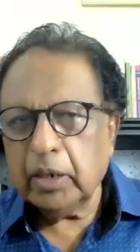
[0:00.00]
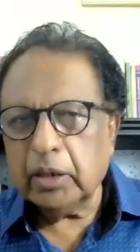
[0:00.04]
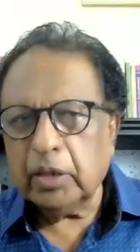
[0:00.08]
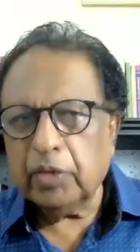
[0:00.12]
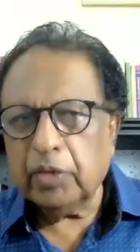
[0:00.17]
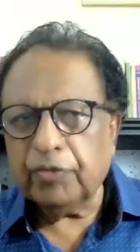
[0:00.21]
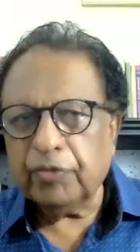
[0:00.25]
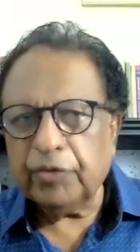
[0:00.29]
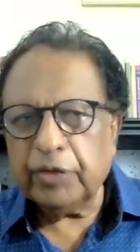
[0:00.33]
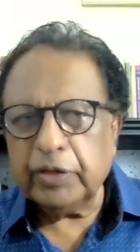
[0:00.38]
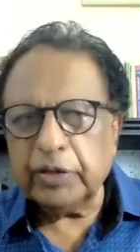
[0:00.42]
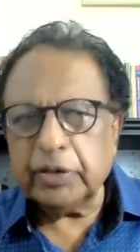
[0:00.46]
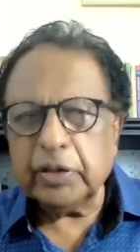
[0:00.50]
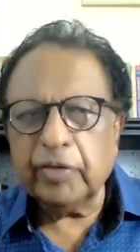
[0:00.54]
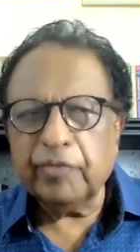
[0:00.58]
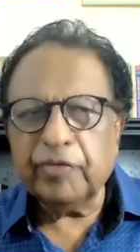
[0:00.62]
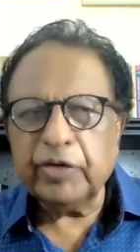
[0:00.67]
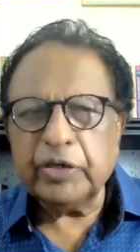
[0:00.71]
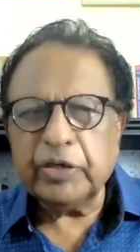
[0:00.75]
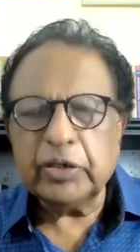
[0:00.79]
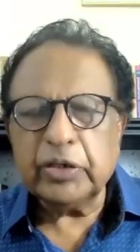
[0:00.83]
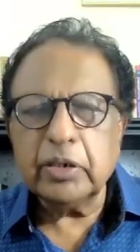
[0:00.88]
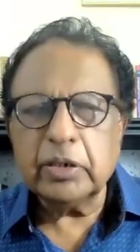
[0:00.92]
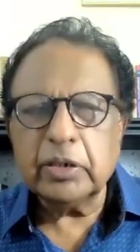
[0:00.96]
The first
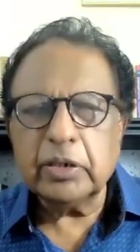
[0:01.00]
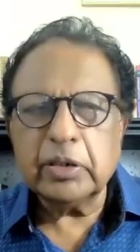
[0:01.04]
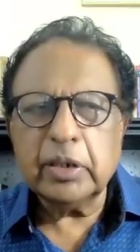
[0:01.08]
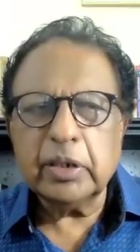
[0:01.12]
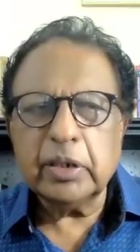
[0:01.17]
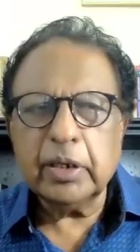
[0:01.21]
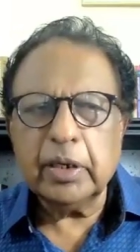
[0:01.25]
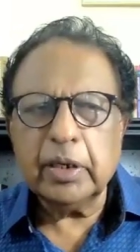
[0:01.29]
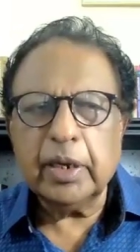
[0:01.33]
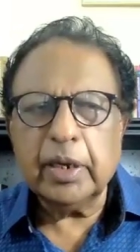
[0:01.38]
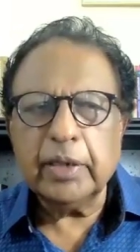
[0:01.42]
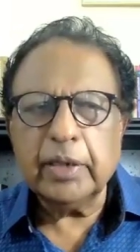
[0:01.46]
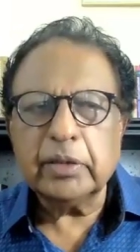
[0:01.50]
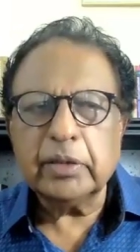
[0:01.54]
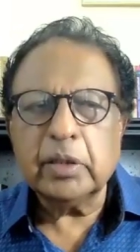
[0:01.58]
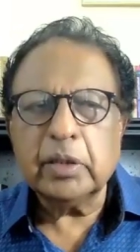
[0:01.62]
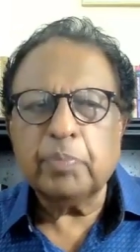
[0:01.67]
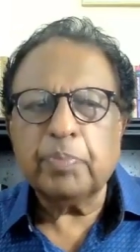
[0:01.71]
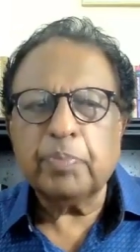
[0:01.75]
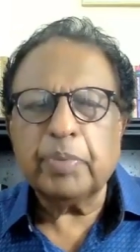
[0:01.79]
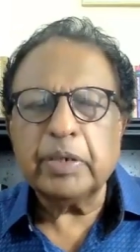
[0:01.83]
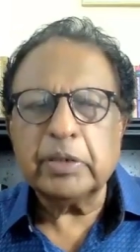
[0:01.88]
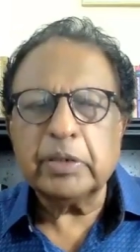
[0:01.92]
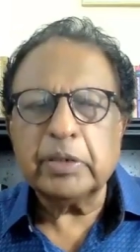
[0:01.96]
deficiency is the
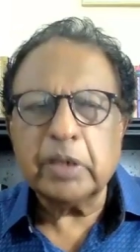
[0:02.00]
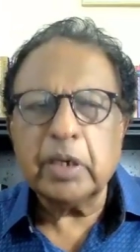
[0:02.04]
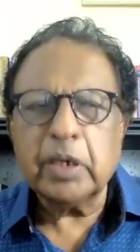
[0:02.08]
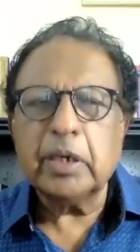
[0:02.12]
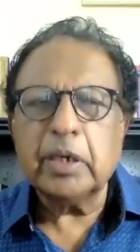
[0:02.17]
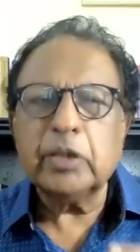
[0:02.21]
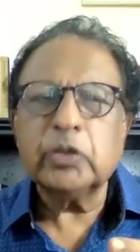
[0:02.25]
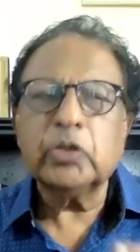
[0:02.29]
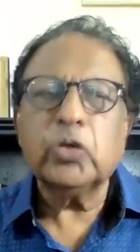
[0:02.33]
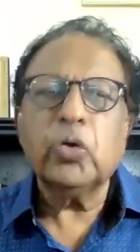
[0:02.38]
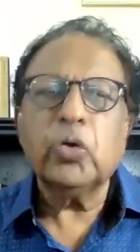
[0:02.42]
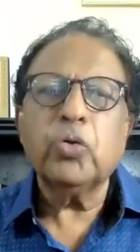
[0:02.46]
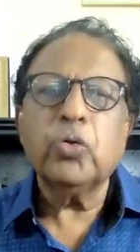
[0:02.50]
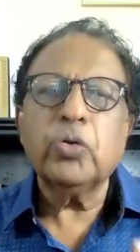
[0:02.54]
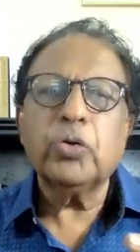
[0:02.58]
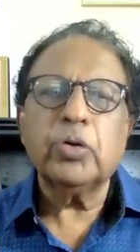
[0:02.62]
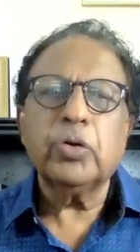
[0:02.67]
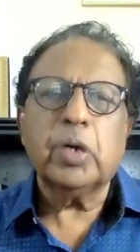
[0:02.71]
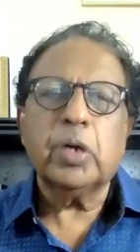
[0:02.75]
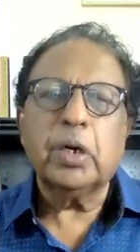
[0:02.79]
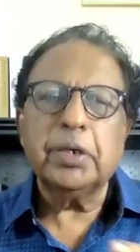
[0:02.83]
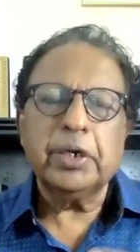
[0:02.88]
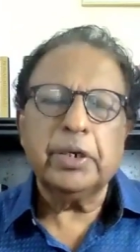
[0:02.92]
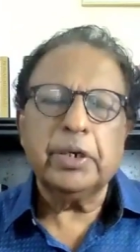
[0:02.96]
president is going to
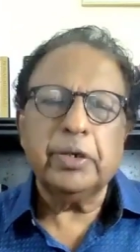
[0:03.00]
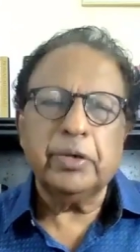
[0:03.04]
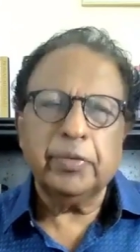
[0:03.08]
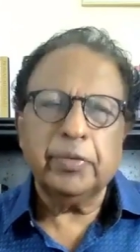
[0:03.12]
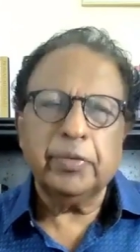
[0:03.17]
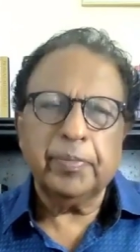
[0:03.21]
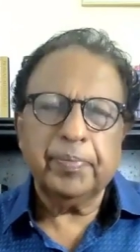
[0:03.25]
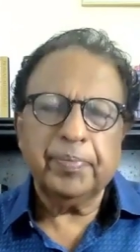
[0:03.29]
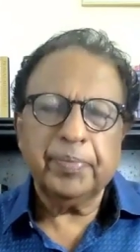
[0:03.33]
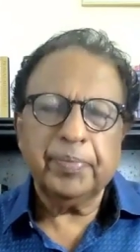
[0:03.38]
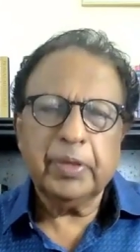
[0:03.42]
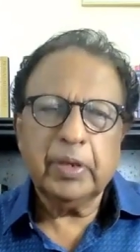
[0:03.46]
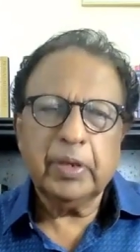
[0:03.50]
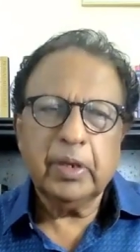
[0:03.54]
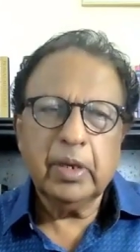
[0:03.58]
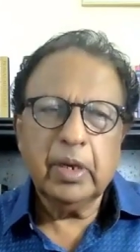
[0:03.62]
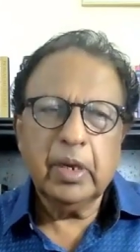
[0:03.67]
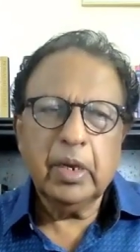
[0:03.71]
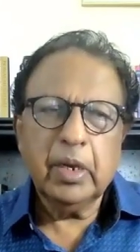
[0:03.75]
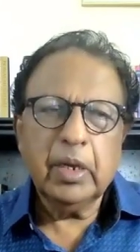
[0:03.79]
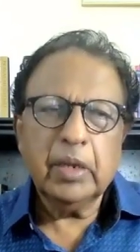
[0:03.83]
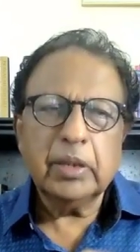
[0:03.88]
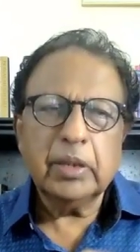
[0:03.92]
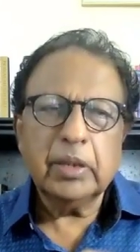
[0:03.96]
continue.
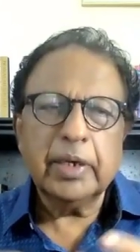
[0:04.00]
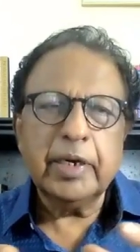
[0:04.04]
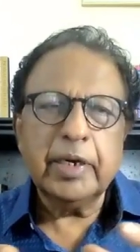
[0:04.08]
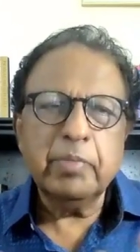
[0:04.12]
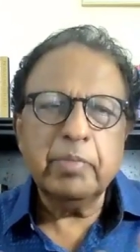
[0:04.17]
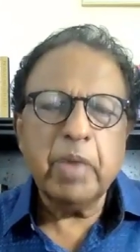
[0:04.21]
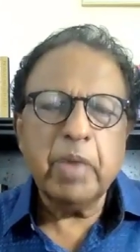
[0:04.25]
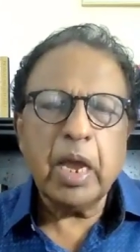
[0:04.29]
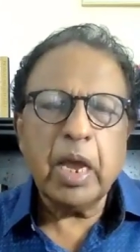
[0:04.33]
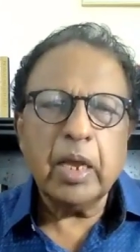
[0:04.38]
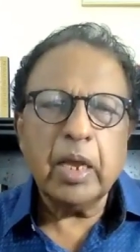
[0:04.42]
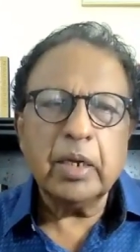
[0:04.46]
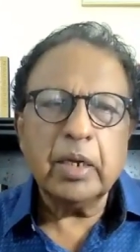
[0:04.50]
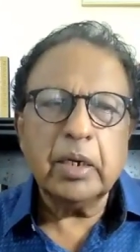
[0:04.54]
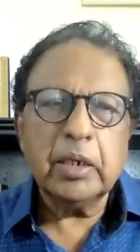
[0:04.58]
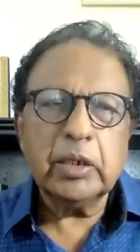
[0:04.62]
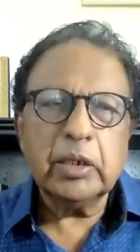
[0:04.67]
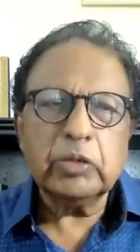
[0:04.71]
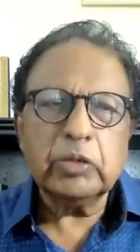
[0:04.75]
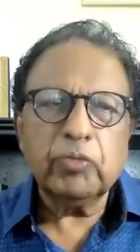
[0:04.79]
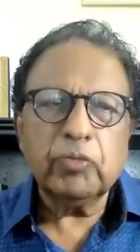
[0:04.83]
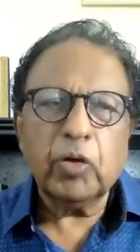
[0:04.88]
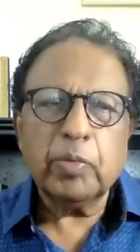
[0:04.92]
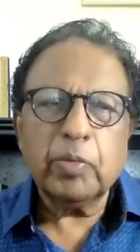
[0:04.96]
The demand
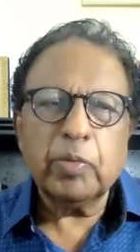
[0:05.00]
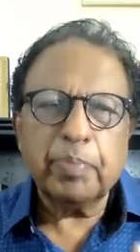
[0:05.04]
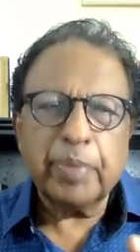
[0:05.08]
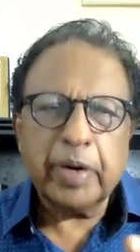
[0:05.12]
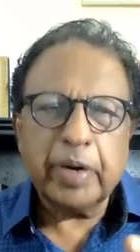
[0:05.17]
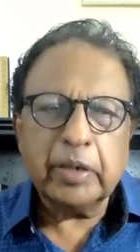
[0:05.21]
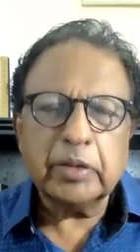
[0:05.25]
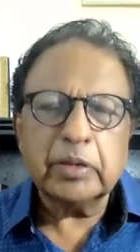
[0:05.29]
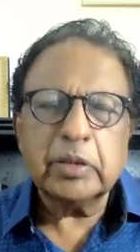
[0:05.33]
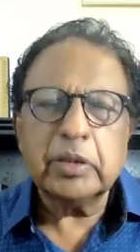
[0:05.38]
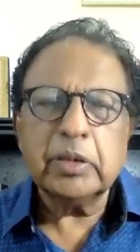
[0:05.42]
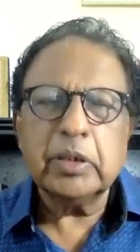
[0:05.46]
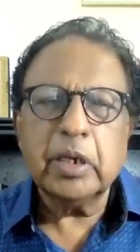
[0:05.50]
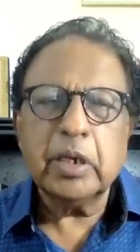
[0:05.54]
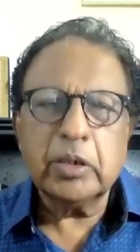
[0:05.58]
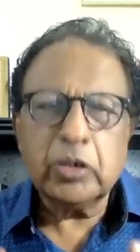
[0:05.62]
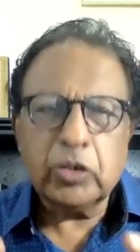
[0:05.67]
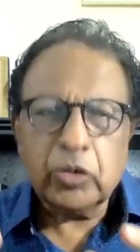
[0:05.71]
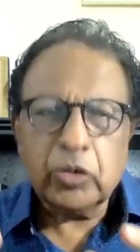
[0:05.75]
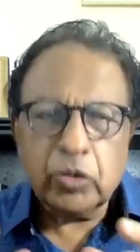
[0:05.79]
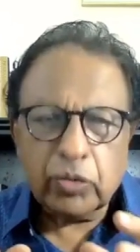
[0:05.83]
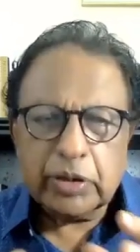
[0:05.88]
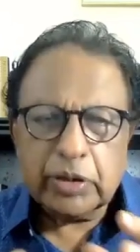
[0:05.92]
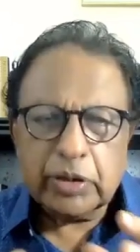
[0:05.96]
is for
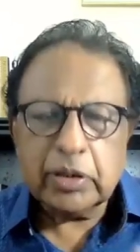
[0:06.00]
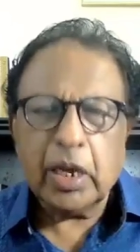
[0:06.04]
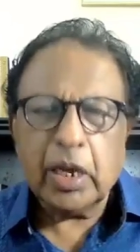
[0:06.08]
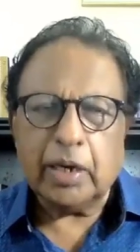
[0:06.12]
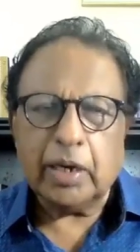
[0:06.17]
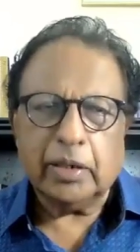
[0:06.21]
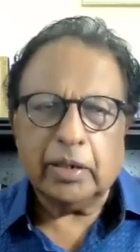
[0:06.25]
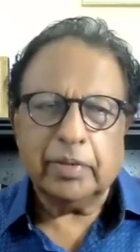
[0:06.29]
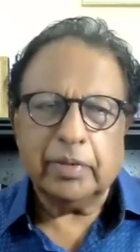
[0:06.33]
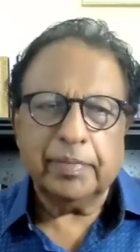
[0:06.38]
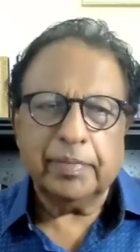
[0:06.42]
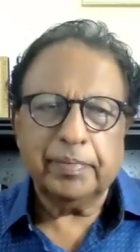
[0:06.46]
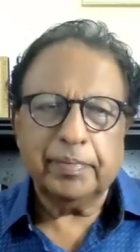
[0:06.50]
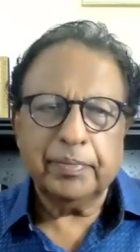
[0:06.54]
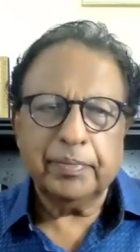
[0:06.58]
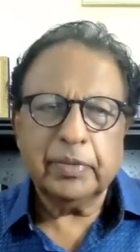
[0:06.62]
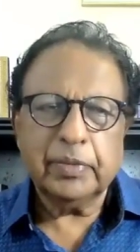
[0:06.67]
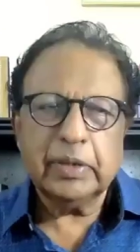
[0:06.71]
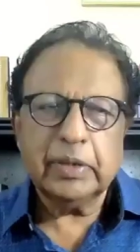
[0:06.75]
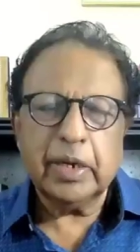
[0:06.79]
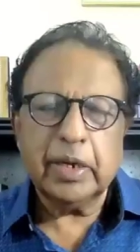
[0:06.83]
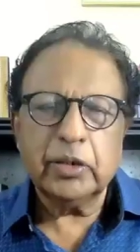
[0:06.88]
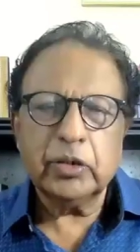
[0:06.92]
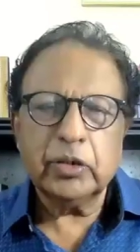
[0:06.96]
president to resign.
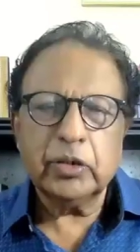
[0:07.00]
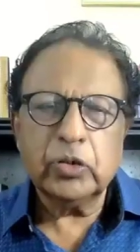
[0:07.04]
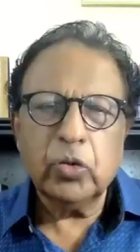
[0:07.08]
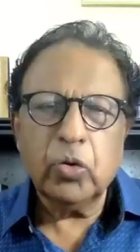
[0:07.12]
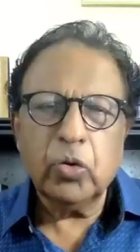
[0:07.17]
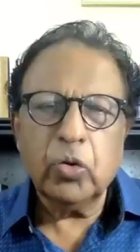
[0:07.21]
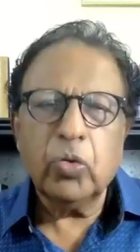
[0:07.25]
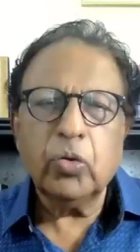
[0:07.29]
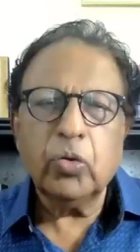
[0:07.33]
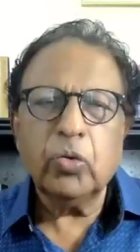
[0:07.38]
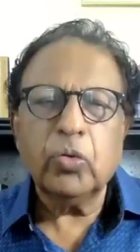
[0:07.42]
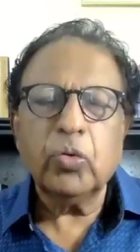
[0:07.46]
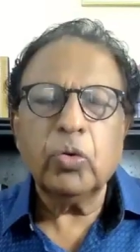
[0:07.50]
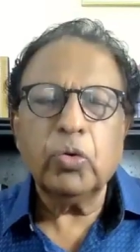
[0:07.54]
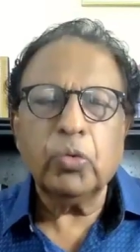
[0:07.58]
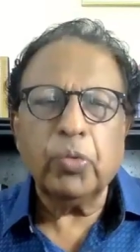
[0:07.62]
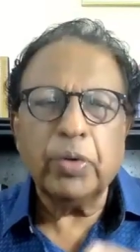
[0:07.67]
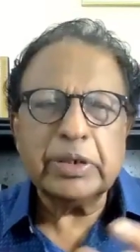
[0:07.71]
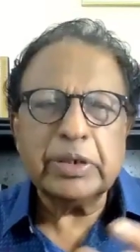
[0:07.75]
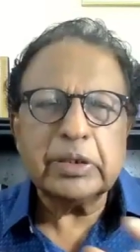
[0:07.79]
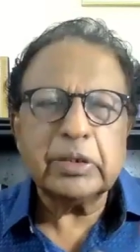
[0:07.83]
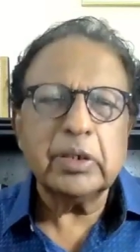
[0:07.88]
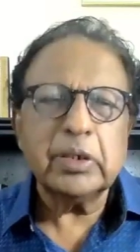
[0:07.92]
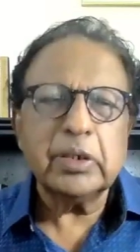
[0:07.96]
There is no
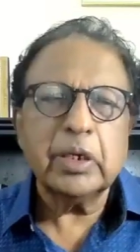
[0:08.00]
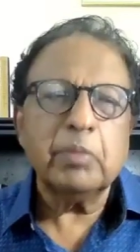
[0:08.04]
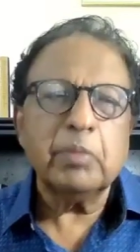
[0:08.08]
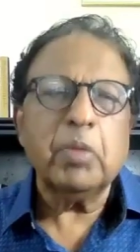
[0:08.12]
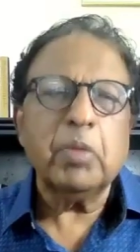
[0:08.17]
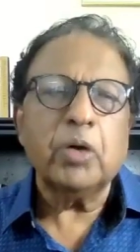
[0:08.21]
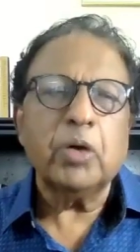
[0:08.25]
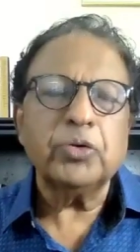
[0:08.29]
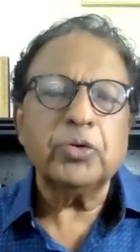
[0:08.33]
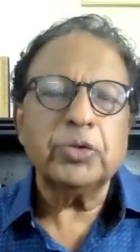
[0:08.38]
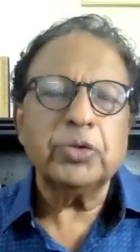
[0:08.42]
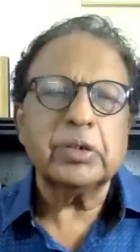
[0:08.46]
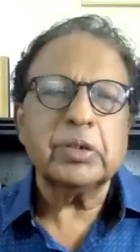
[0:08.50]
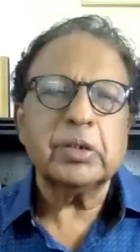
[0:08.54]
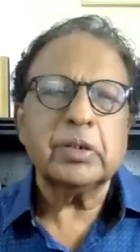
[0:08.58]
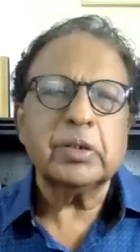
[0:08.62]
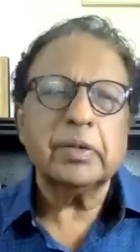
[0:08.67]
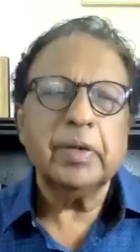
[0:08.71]
question about it.